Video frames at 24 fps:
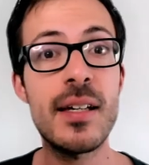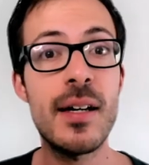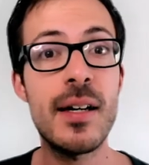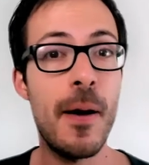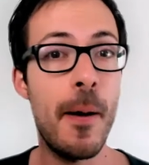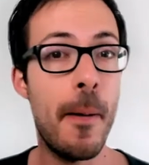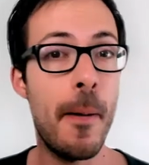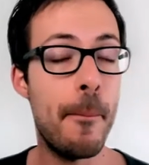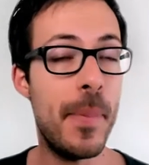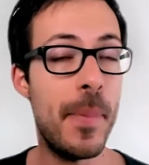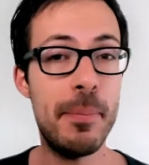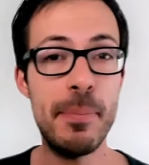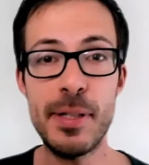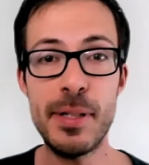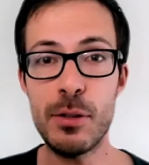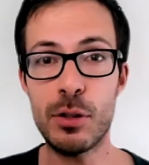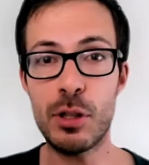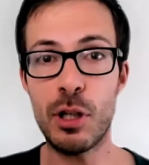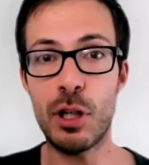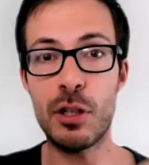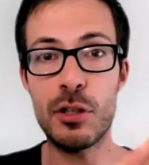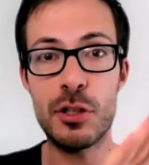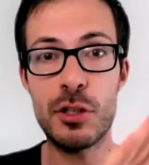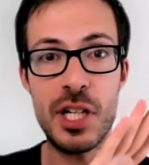maybe you
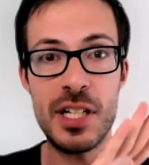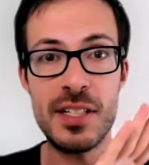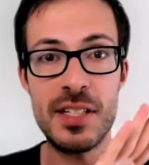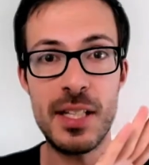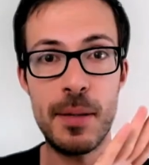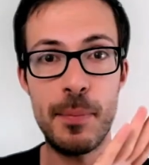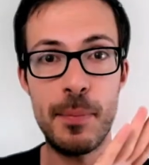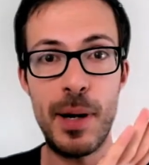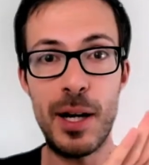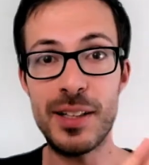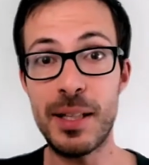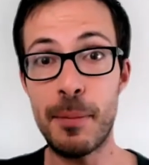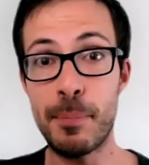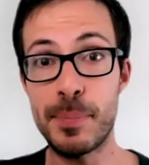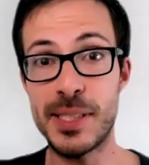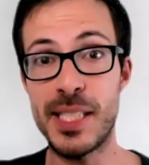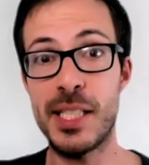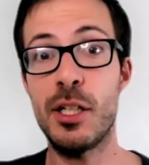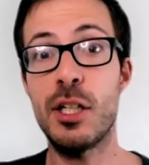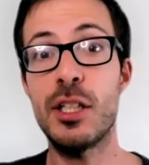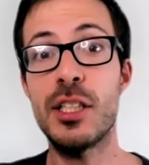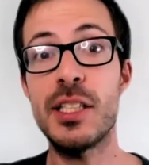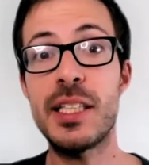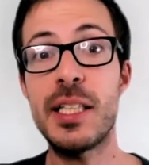talk just about the
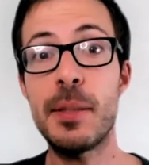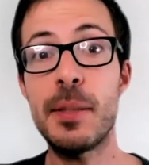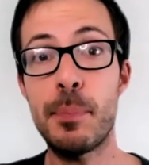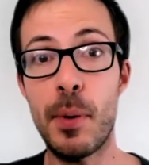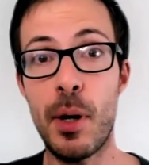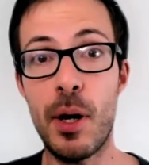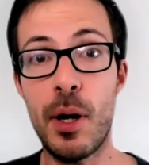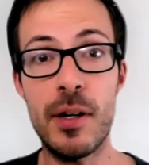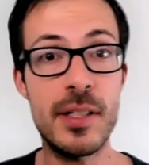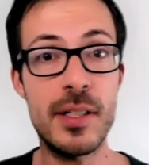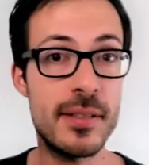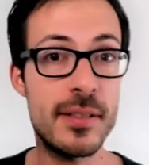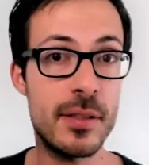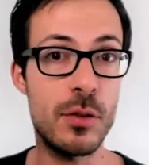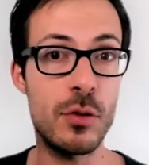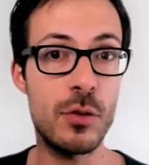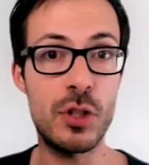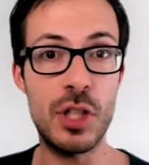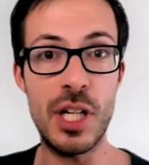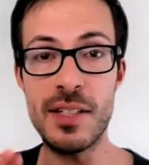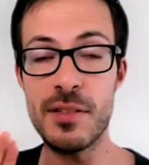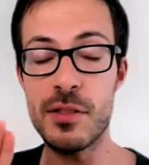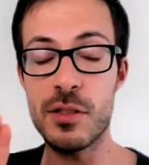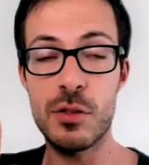priority points, you
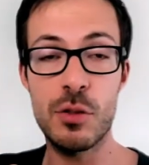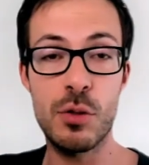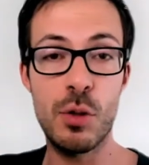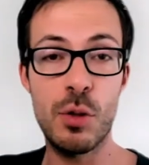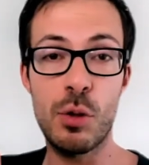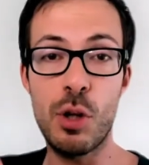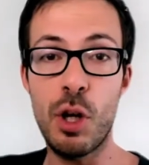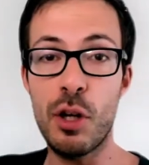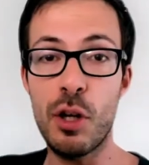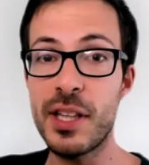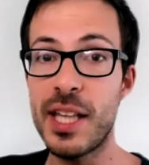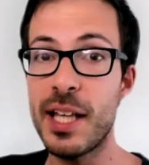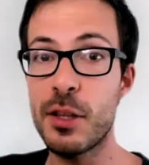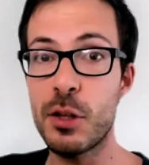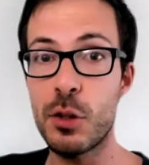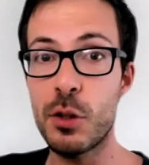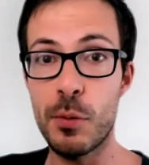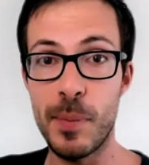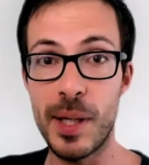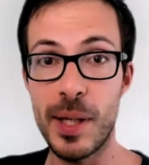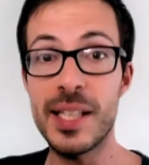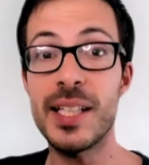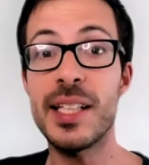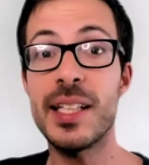don't add too
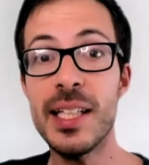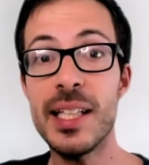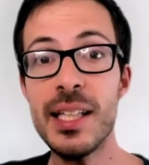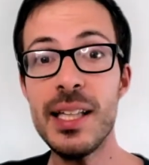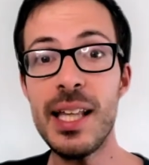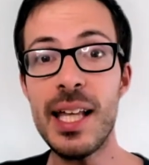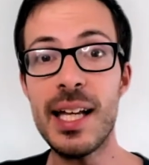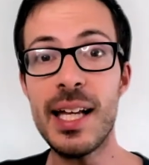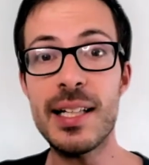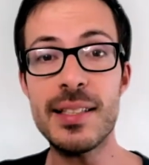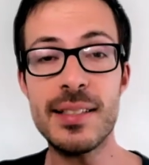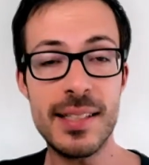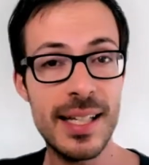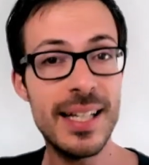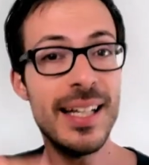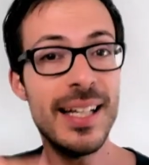many details,